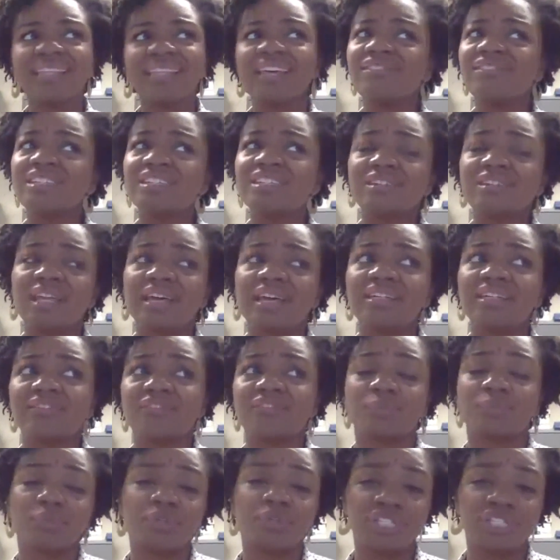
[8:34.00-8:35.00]

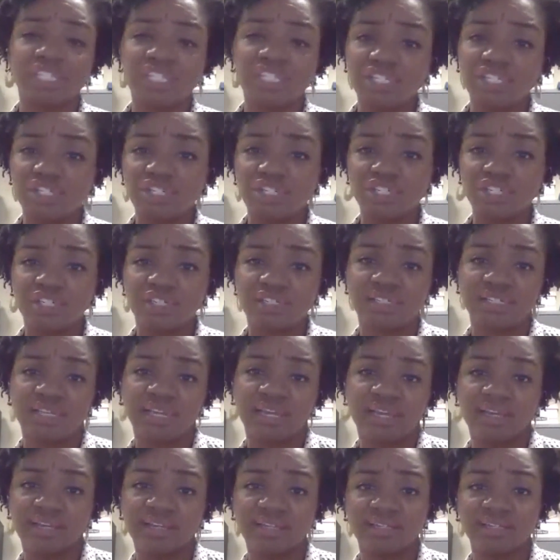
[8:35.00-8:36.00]
different procedures,
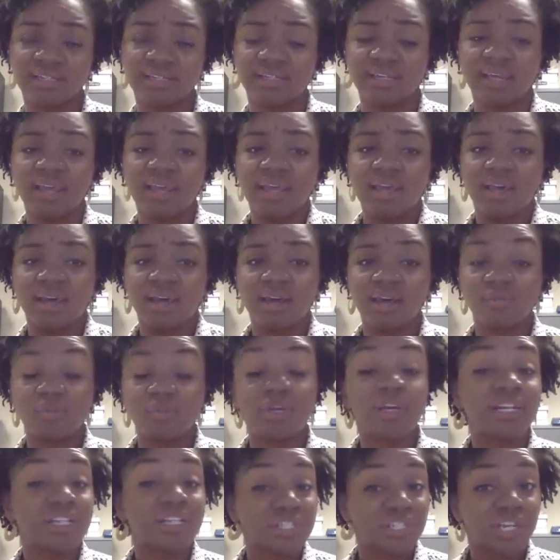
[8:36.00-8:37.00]
and
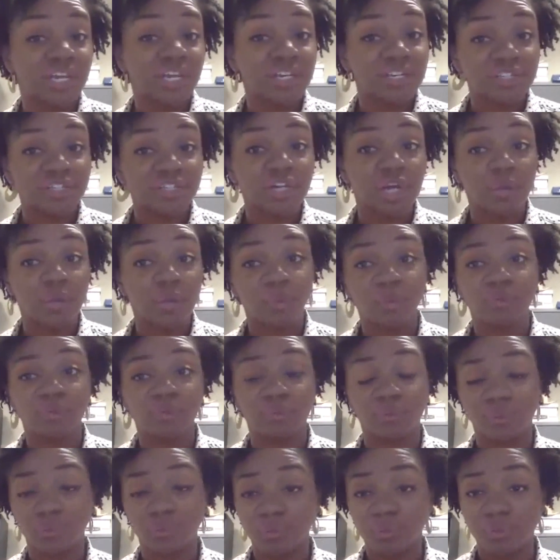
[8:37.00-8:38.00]
trying to change a couple
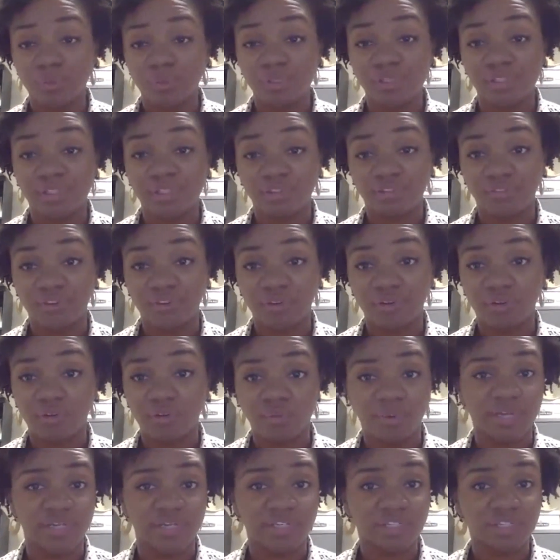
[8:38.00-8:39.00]
of rules in the Federal
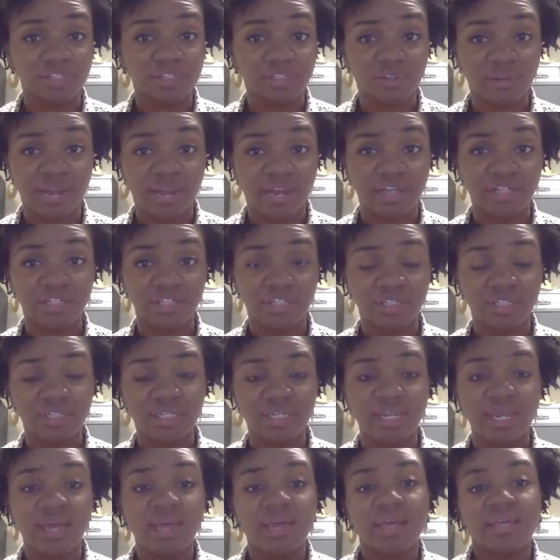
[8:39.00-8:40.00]
Register,
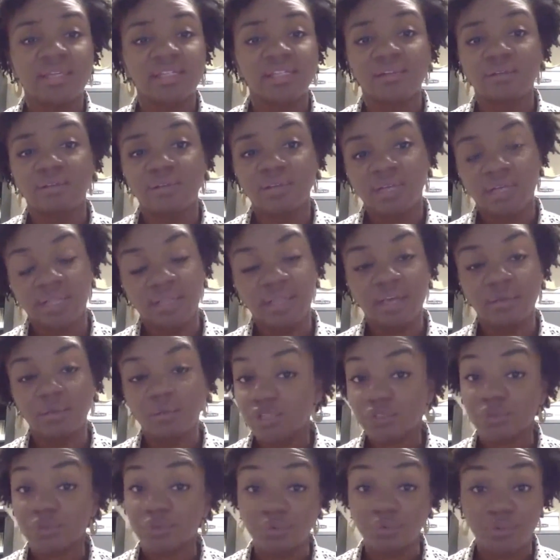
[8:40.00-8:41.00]
actually. So a lot
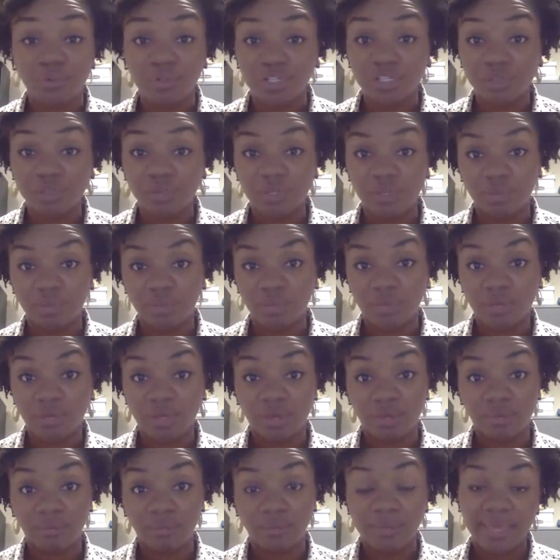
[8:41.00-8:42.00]
more scrutiny is being
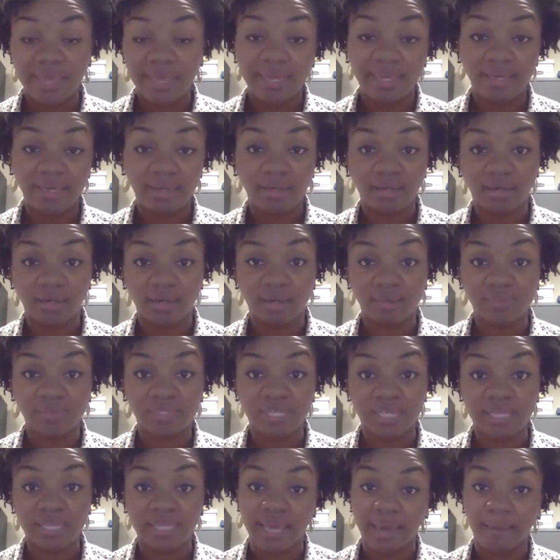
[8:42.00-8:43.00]
paid
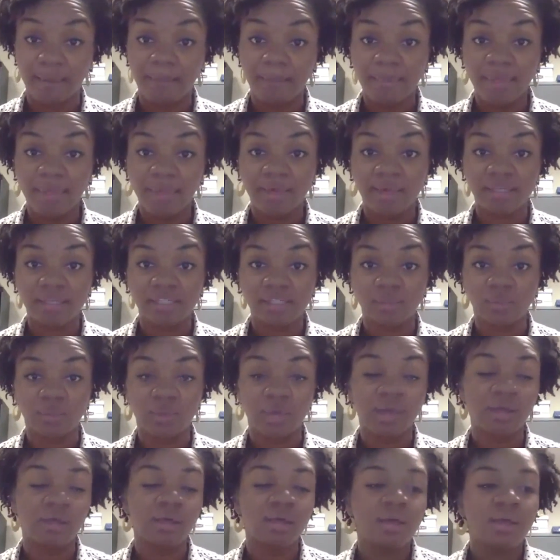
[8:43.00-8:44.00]
to them as
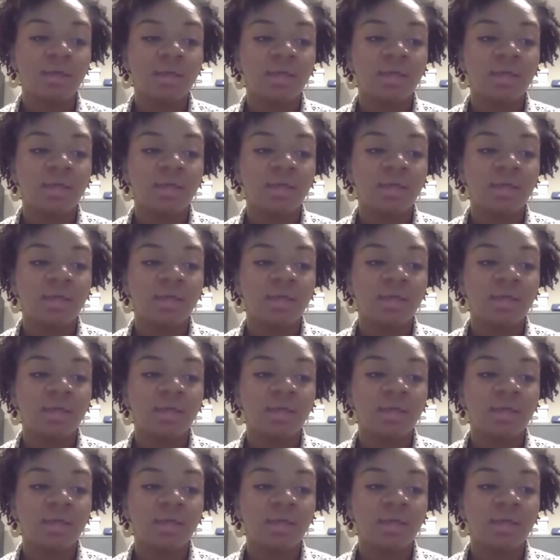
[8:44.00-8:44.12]
well.